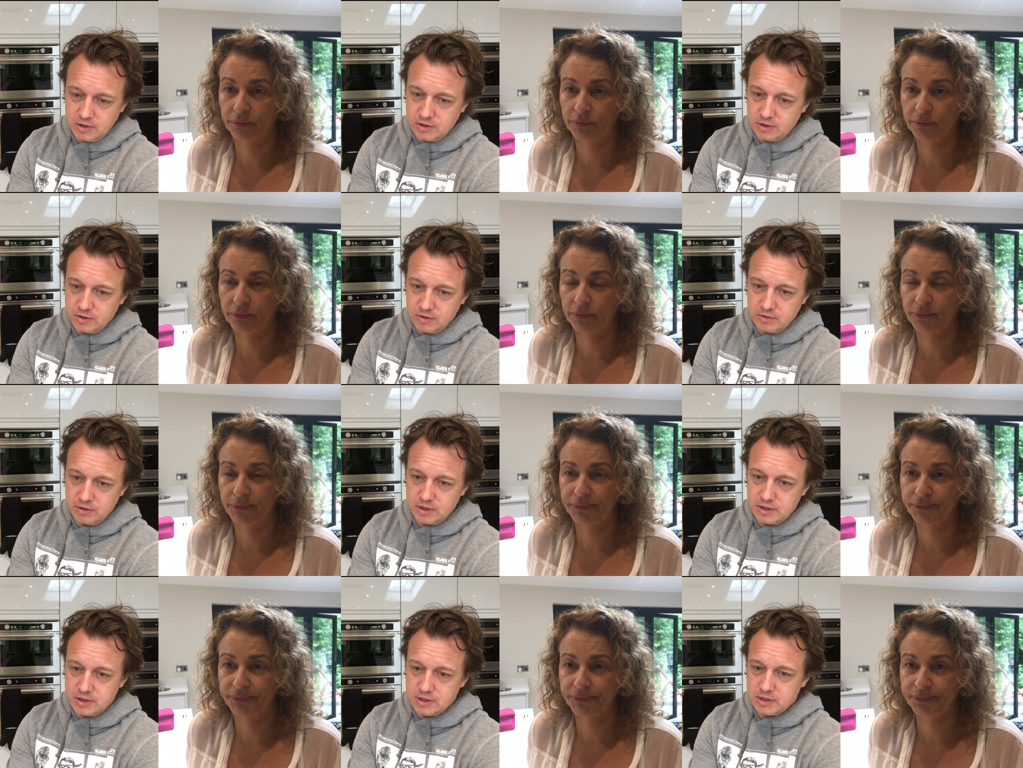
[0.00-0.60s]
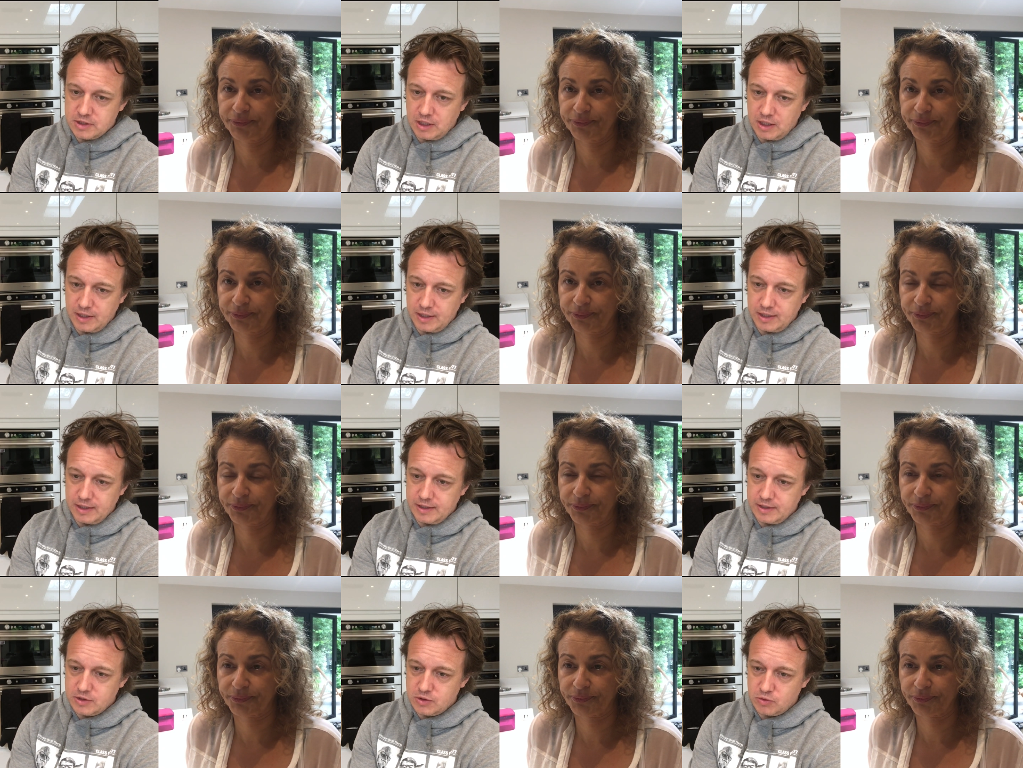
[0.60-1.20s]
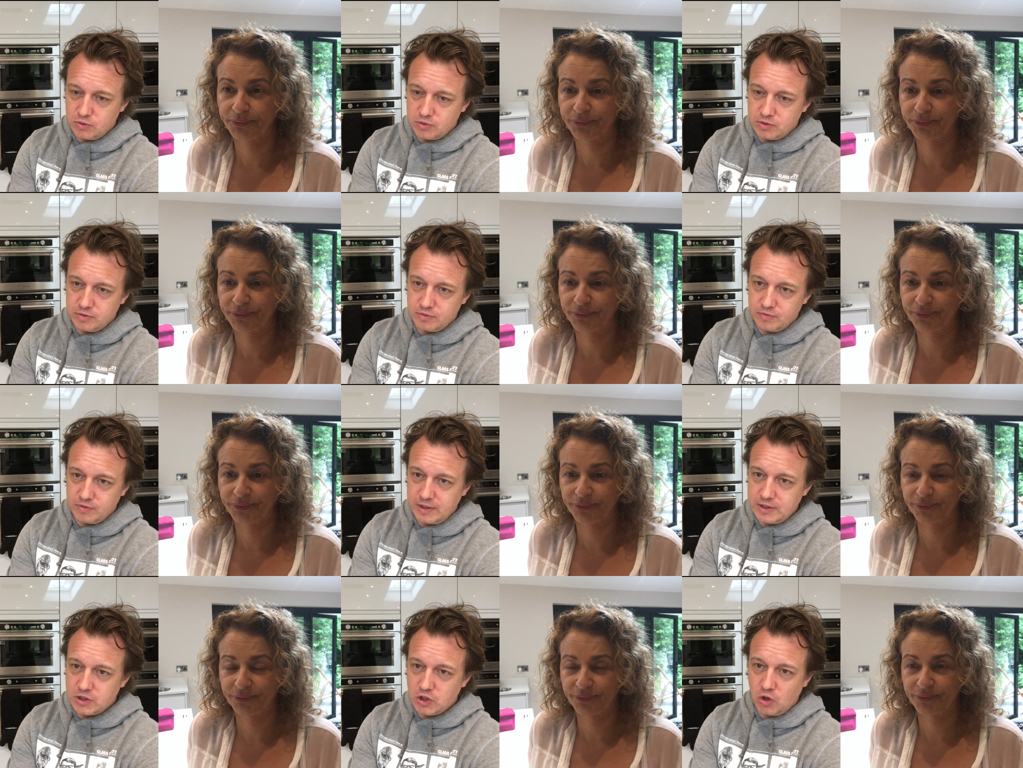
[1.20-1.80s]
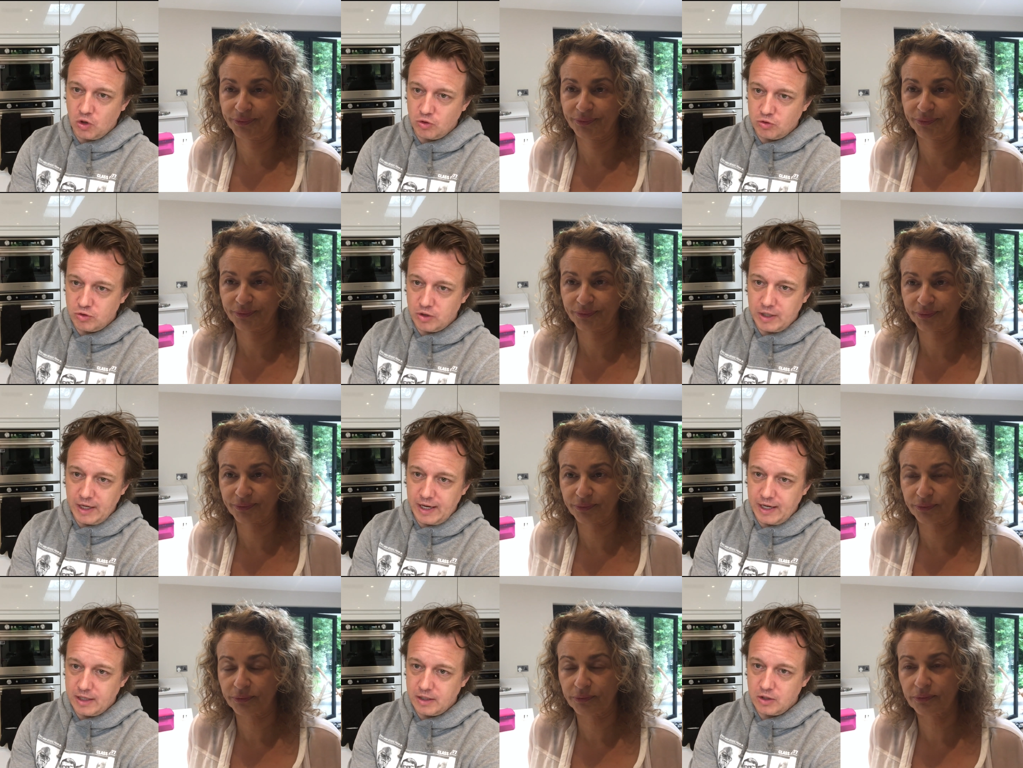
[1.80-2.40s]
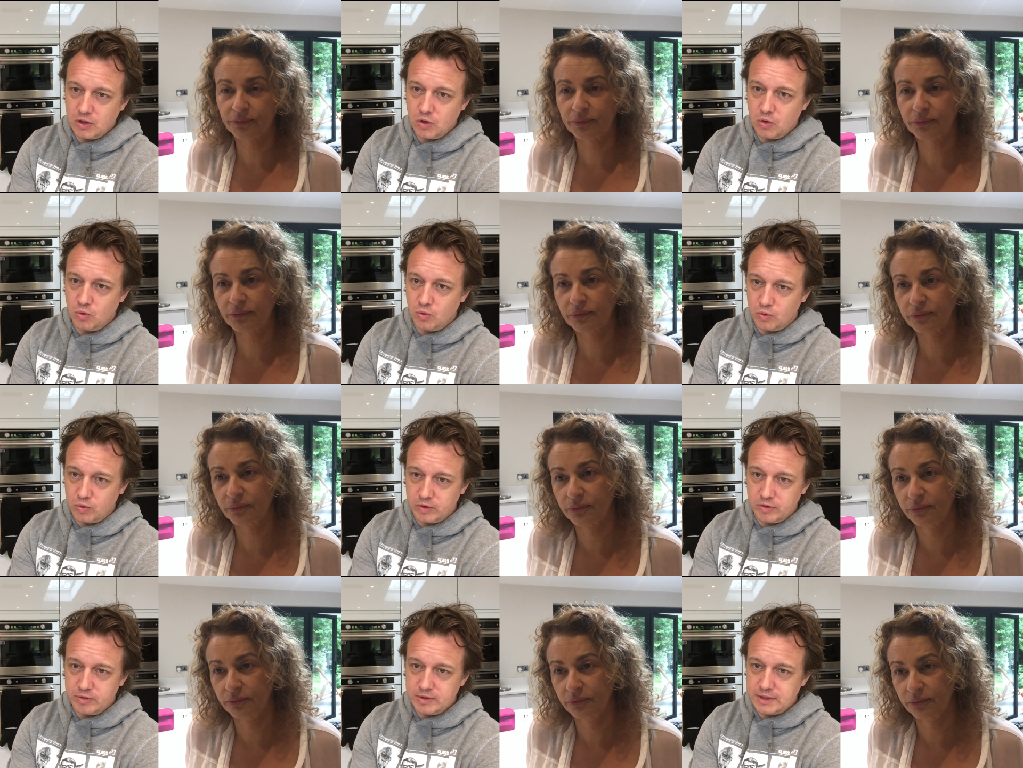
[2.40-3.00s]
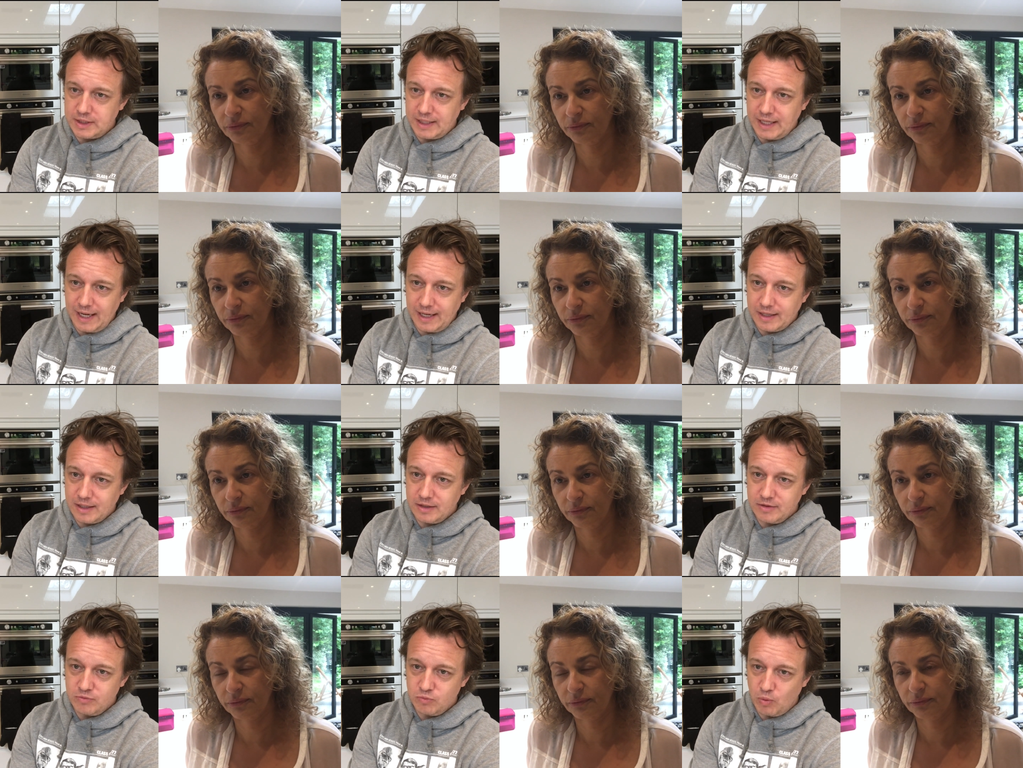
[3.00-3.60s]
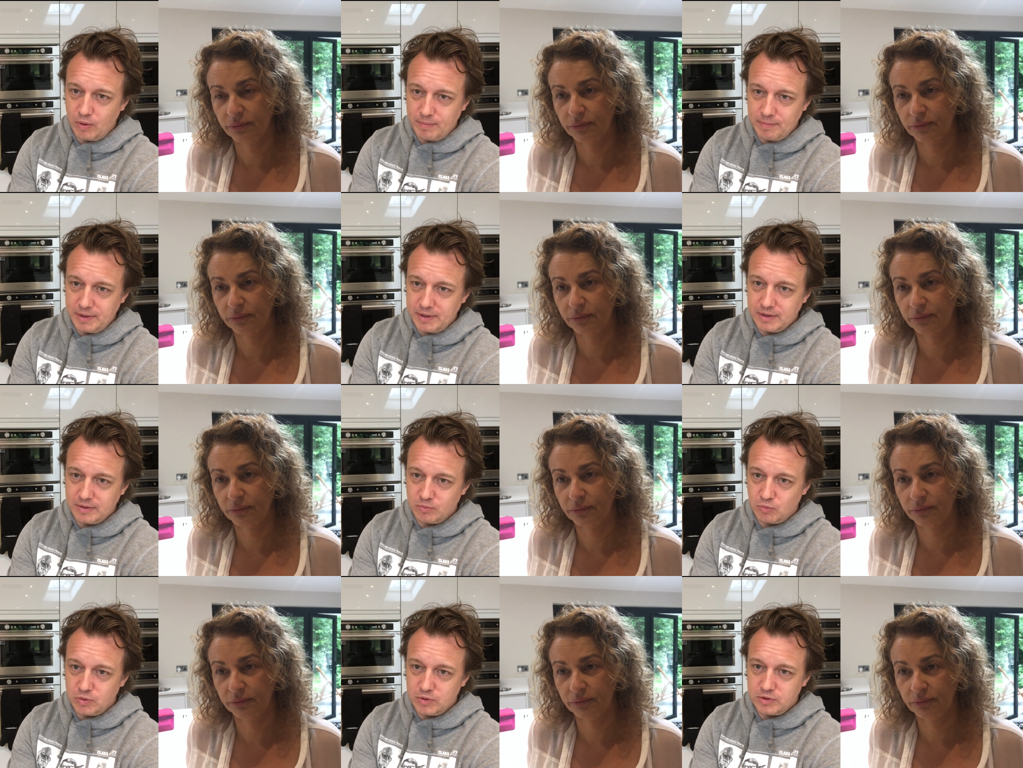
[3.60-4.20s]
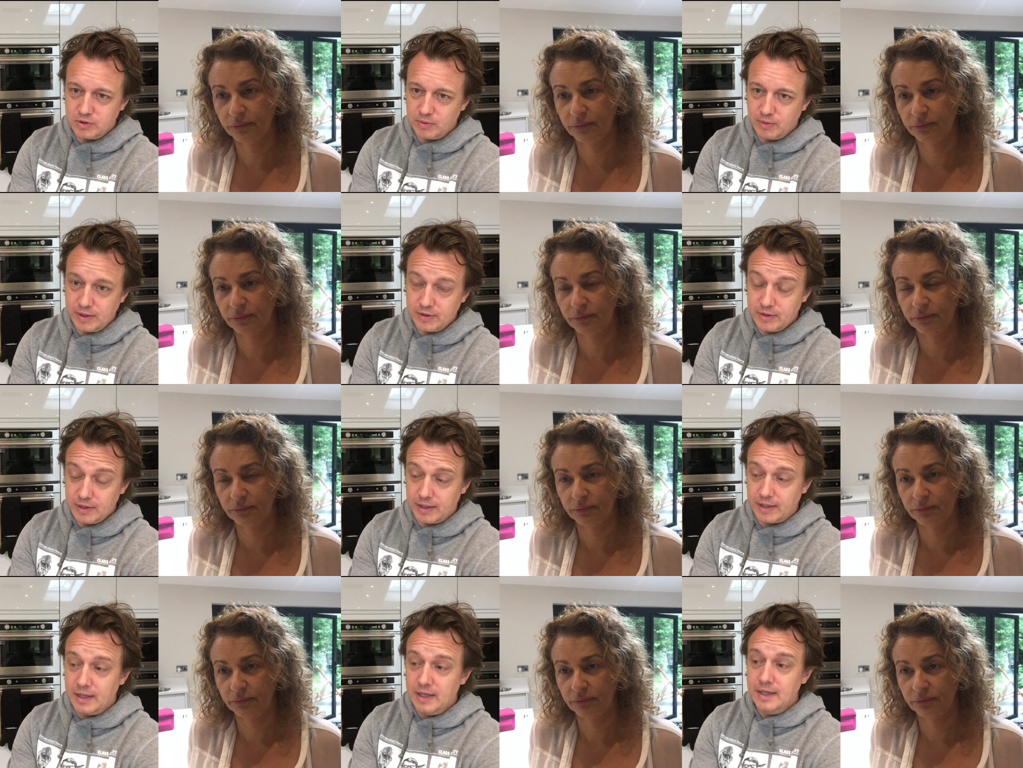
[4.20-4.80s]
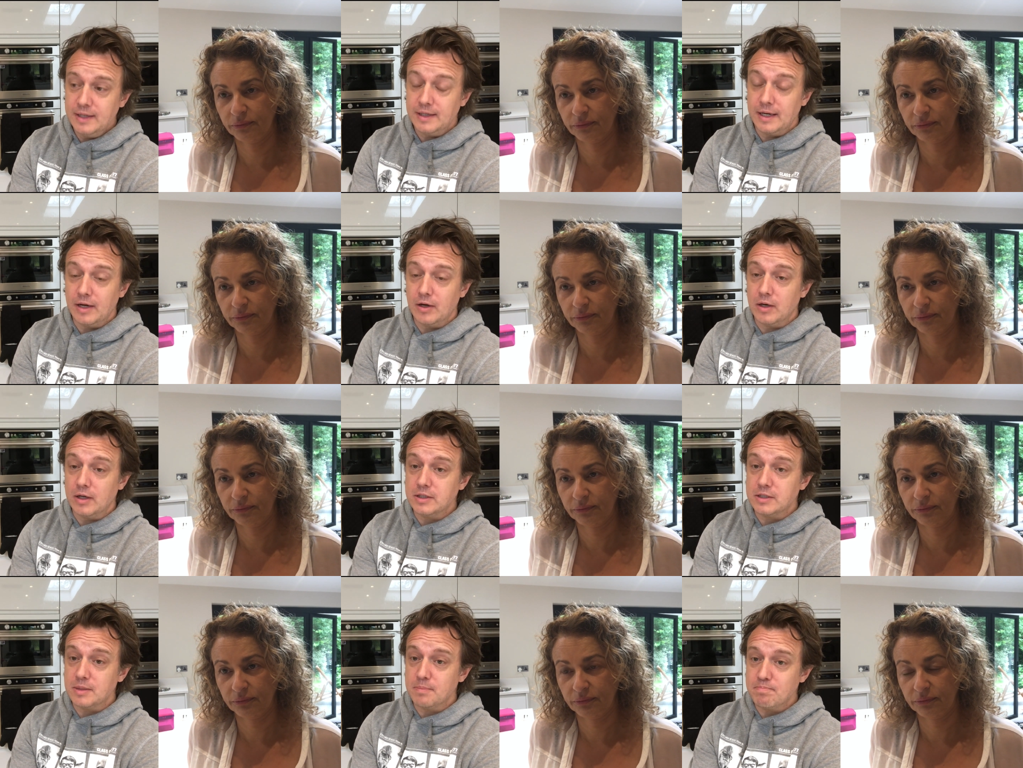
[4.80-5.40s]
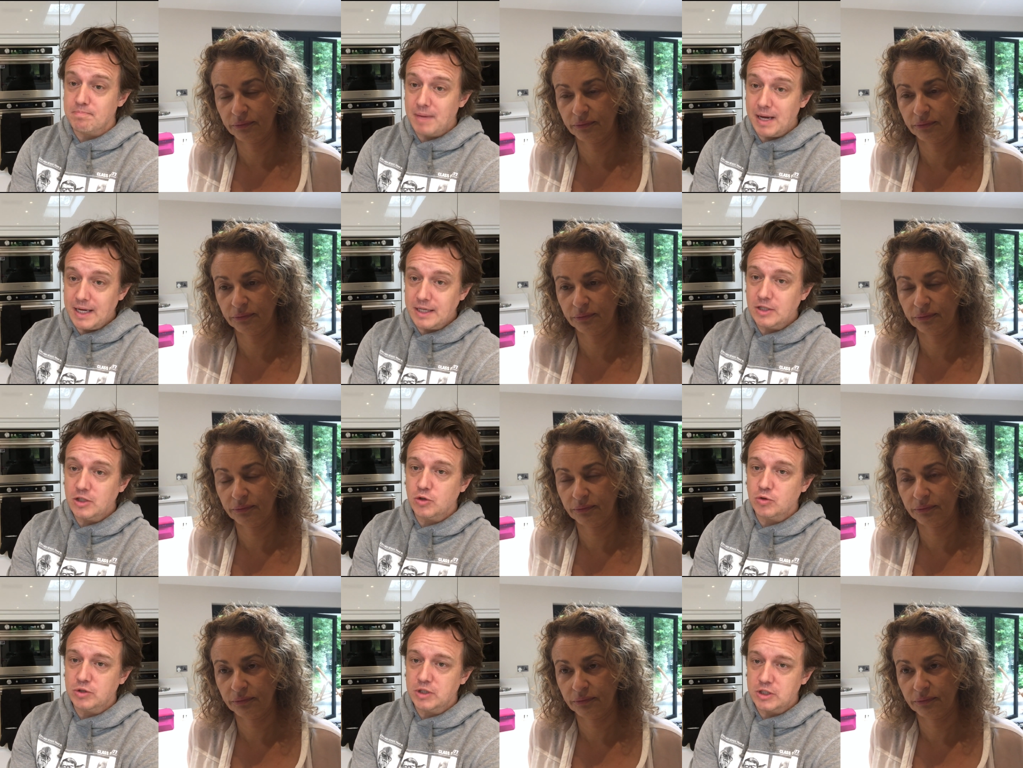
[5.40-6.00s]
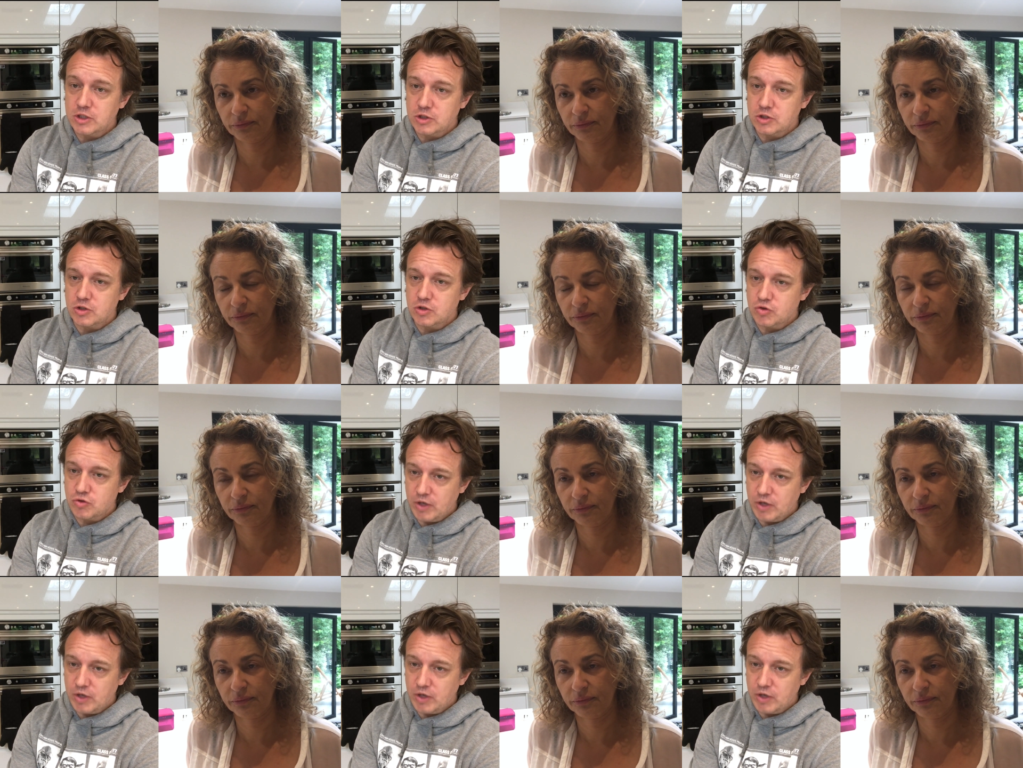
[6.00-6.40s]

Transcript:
Speaker 1: to do this slightly sort of let's congregate in a corner as a gaggle of women and we'll do our thing. Now, as a man who doesn't